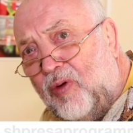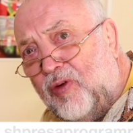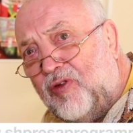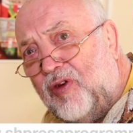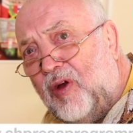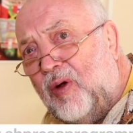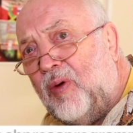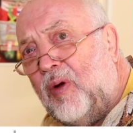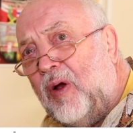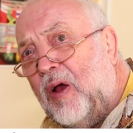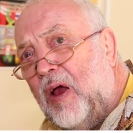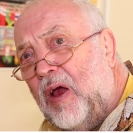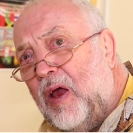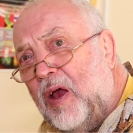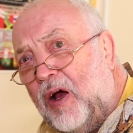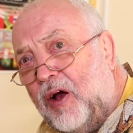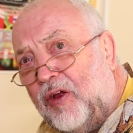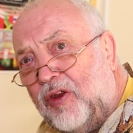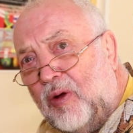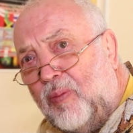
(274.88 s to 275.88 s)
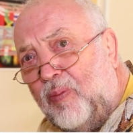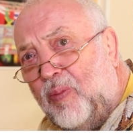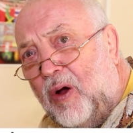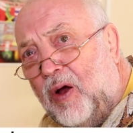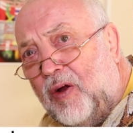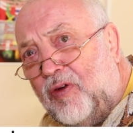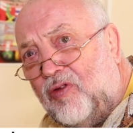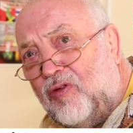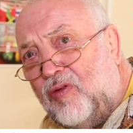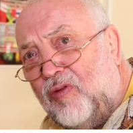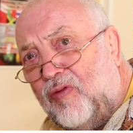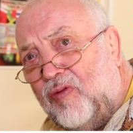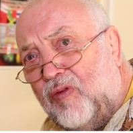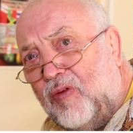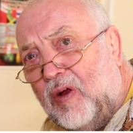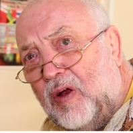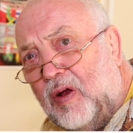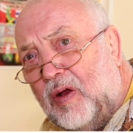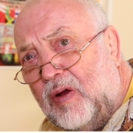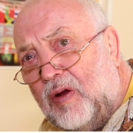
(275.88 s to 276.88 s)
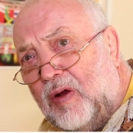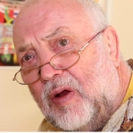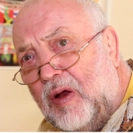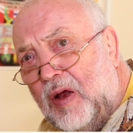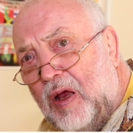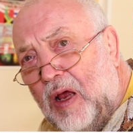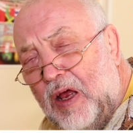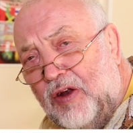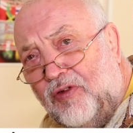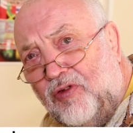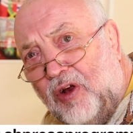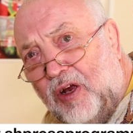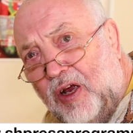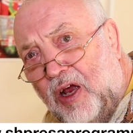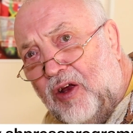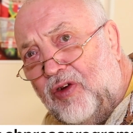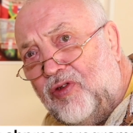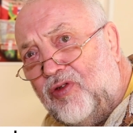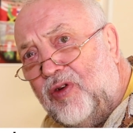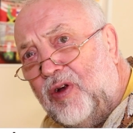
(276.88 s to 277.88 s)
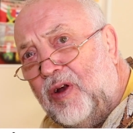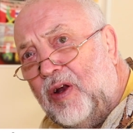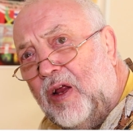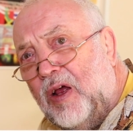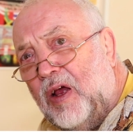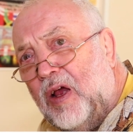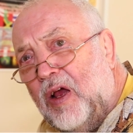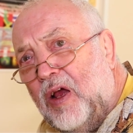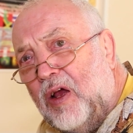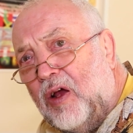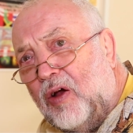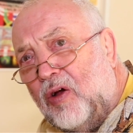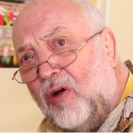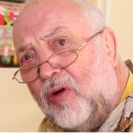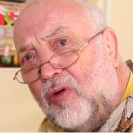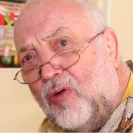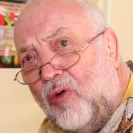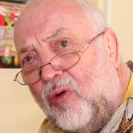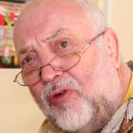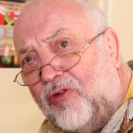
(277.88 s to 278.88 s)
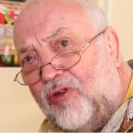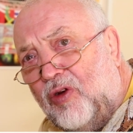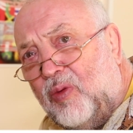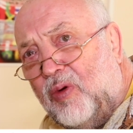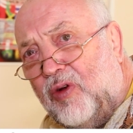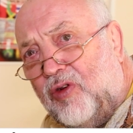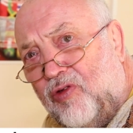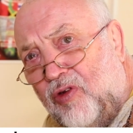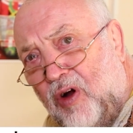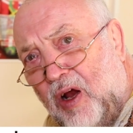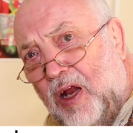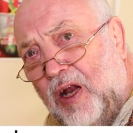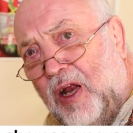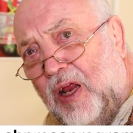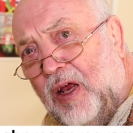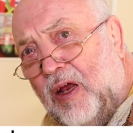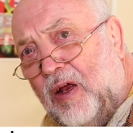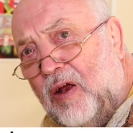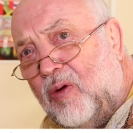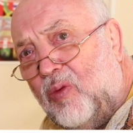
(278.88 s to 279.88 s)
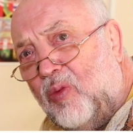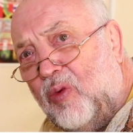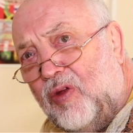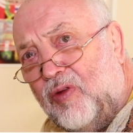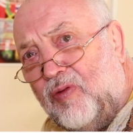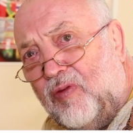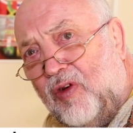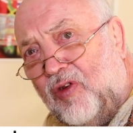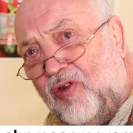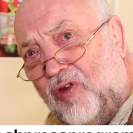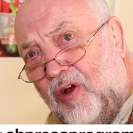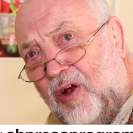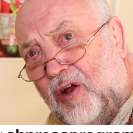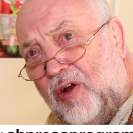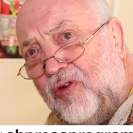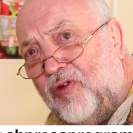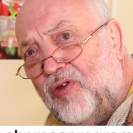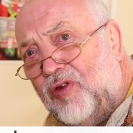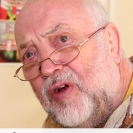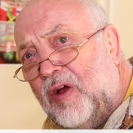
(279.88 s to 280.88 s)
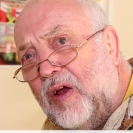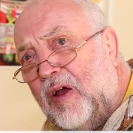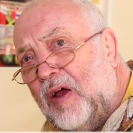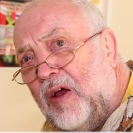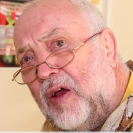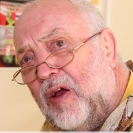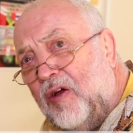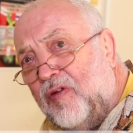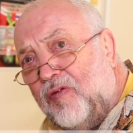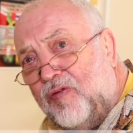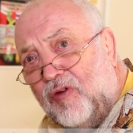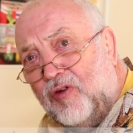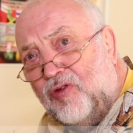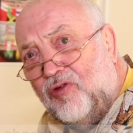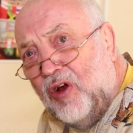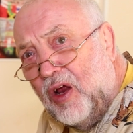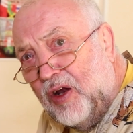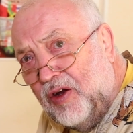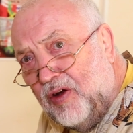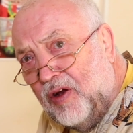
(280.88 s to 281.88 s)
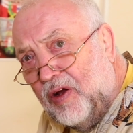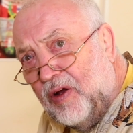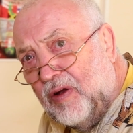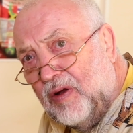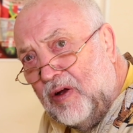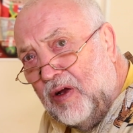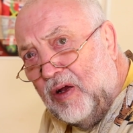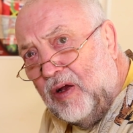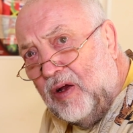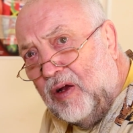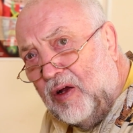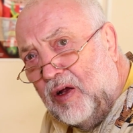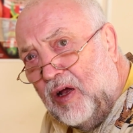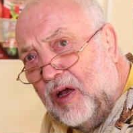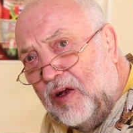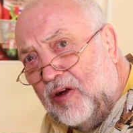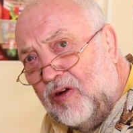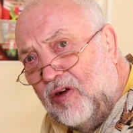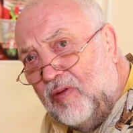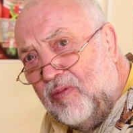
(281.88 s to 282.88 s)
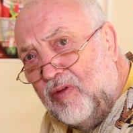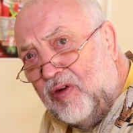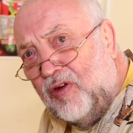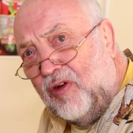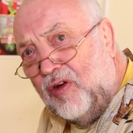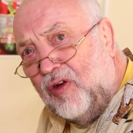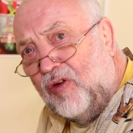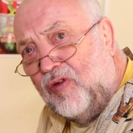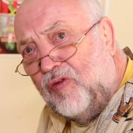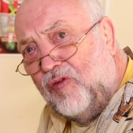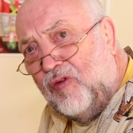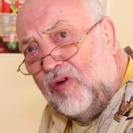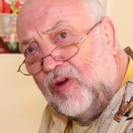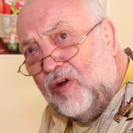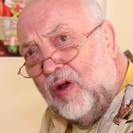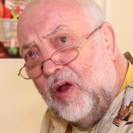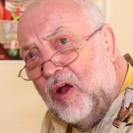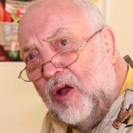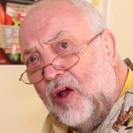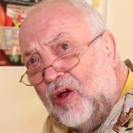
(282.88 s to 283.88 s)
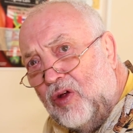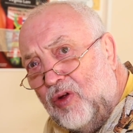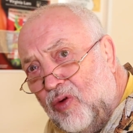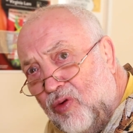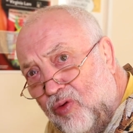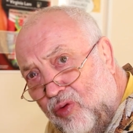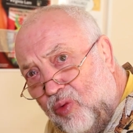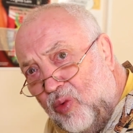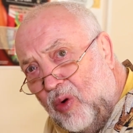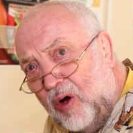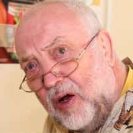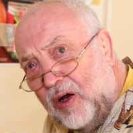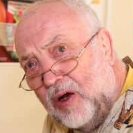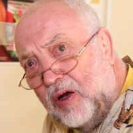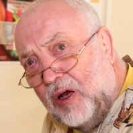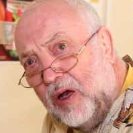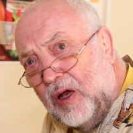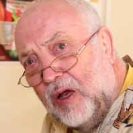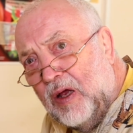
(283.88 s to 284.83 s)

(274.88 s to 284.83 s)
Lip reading: also other parts of education, also with training, with research, for gender activities, for youth work,